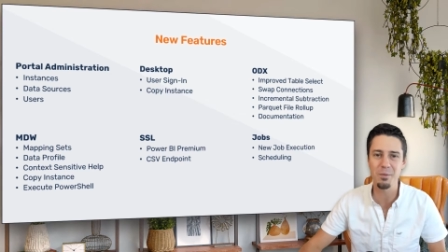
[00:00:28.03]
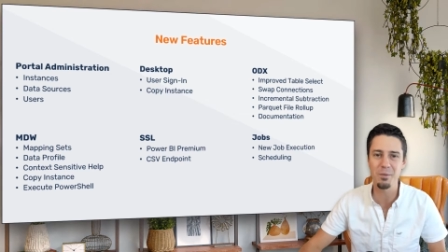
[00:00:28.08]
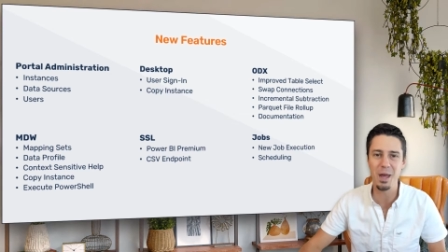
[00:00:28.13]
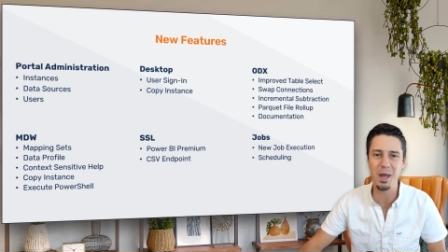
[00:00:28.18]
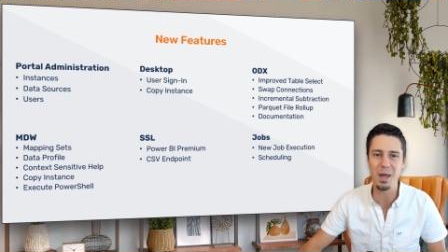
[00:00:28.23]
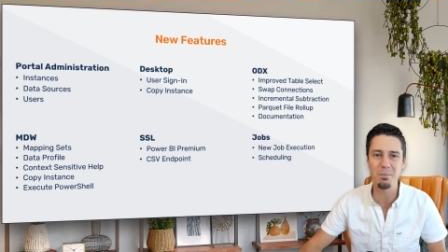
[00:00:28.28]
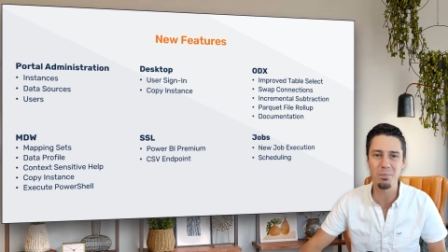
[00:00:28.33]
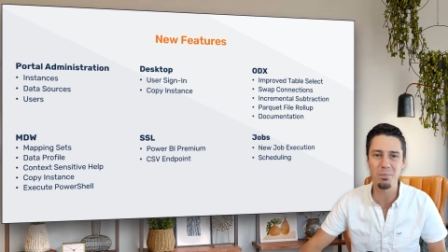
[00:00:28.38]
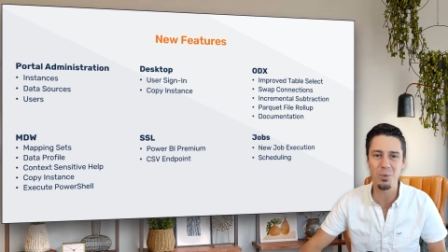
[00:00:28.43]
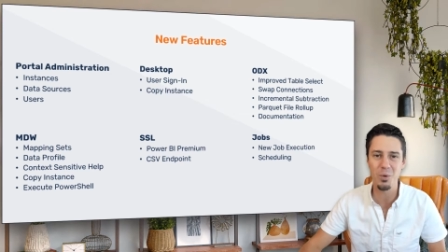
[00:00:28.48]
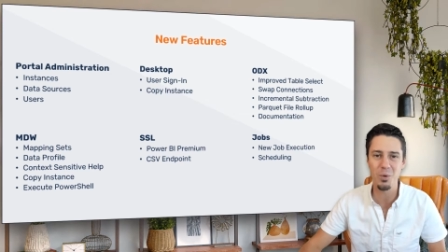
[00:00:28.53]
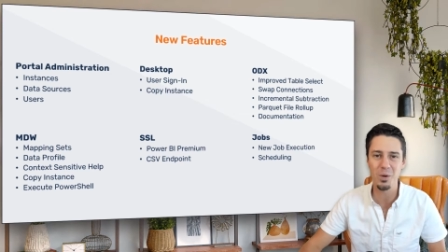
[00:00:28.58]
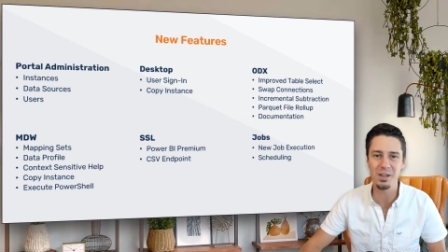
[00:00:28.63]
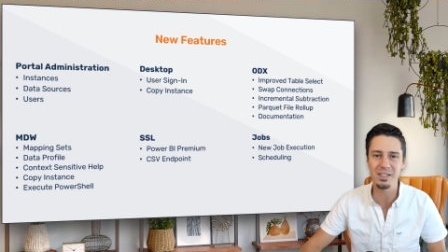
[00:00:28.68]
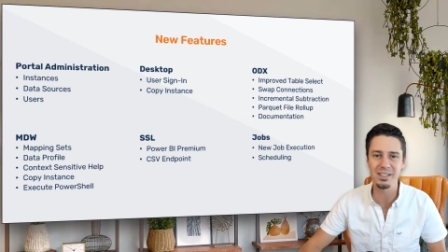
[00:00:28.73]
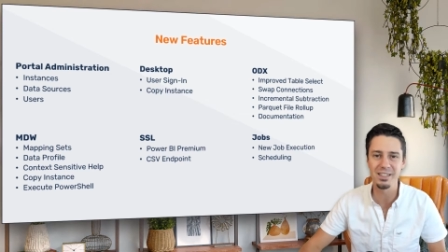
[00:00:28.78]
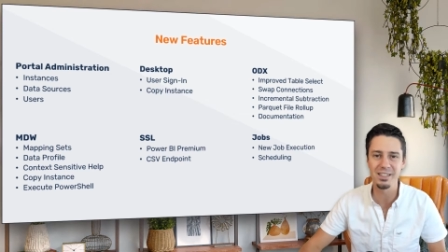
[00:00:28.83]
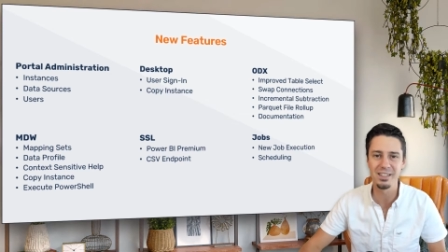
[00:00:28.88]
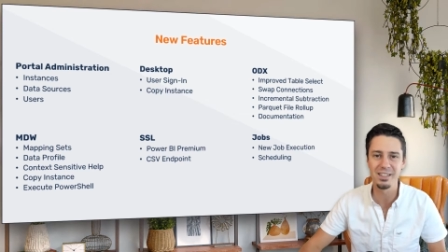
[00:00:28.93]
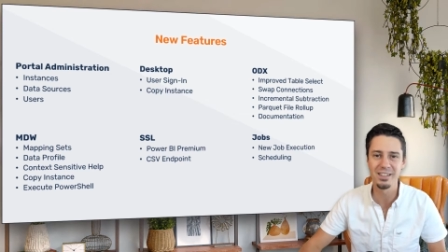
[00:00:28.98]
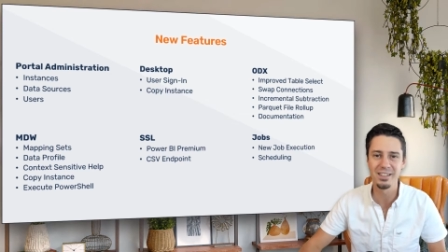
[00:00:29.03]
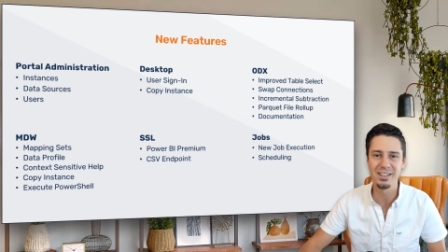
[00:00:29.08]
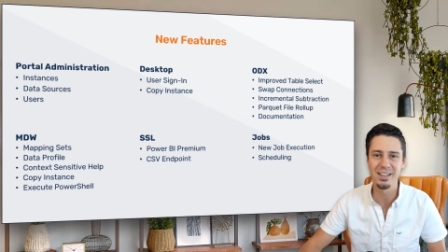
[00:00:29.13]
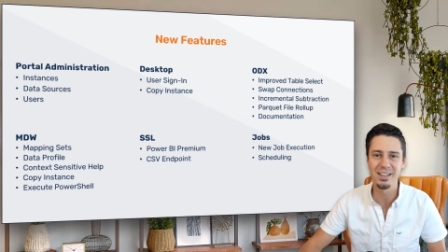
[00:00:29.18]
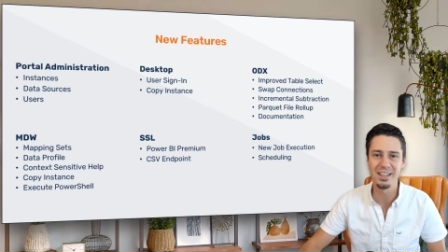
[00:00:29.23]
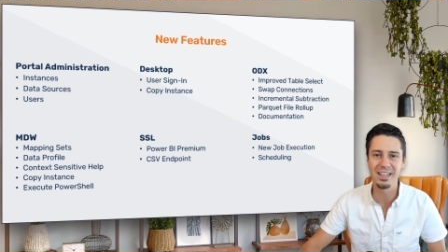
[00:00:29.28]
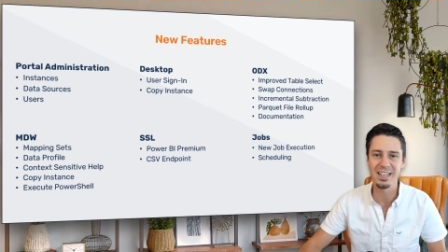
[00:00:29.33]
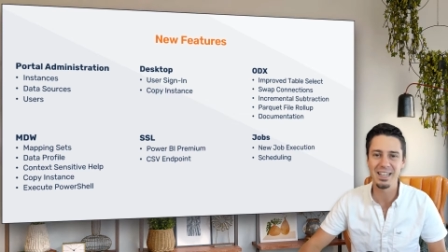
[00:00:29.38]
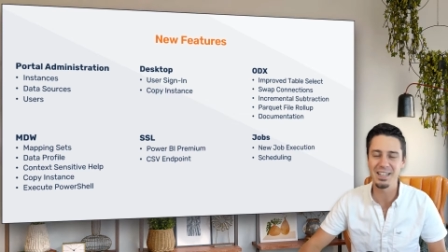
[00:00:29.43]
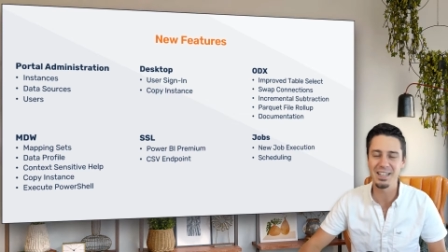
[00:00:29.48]
endpoint,
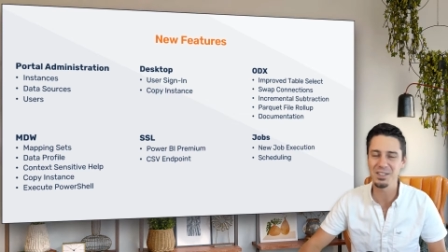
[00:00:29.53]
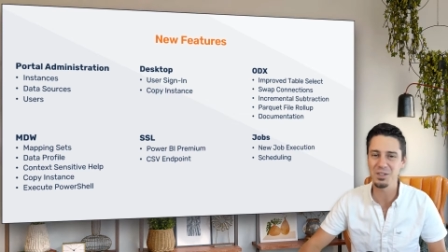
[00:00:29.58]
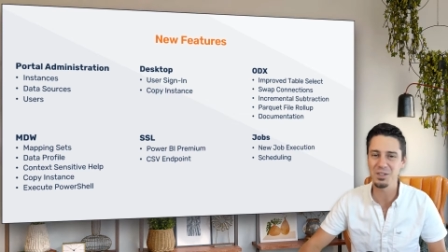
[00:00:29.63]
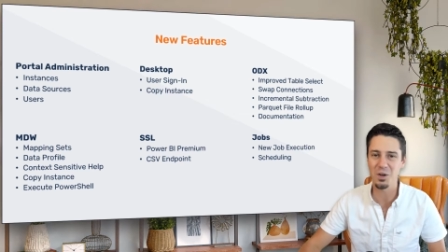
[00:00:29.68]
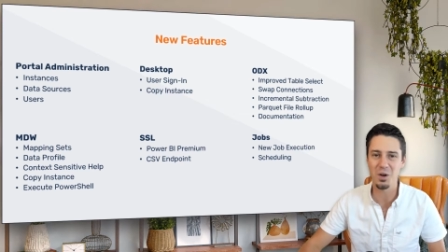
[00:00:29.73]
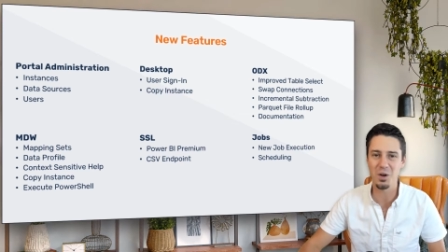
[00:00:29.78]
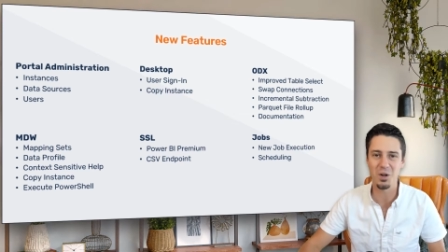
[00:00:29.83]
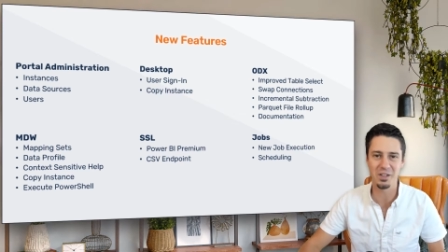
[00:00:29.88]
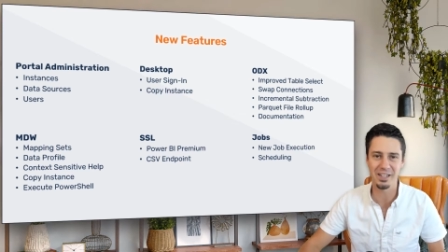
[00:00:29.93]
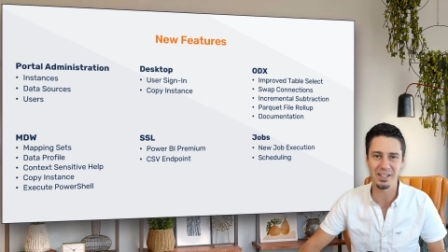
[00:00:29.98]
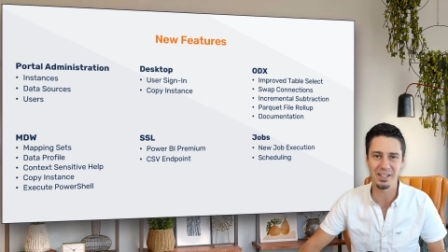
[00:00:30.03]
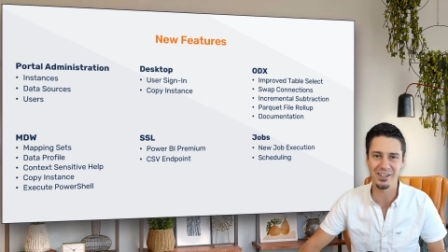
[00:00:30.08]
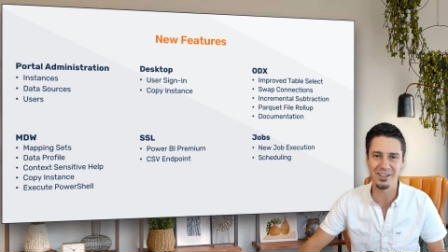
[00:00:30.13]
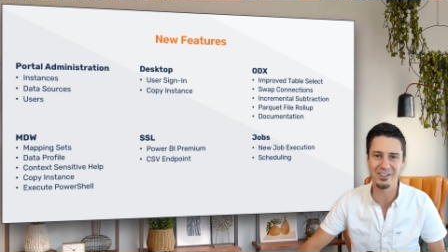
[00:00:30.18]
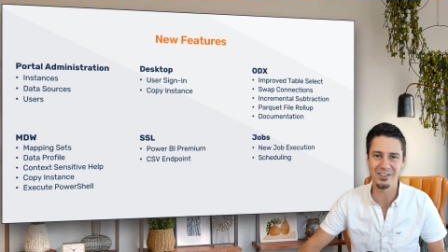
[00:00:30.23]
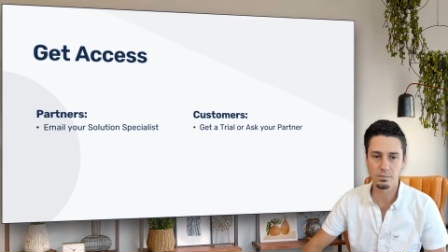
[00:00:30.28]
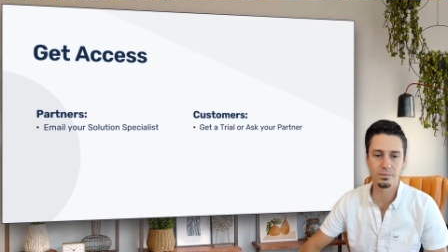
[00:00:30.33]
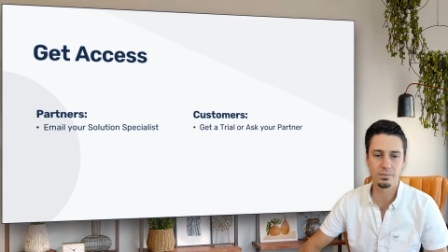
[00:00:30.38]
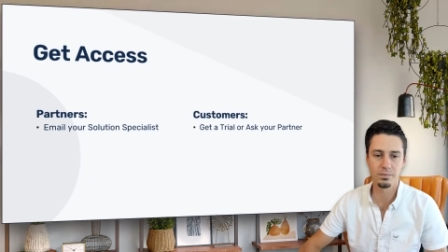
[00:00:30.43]
it's all here.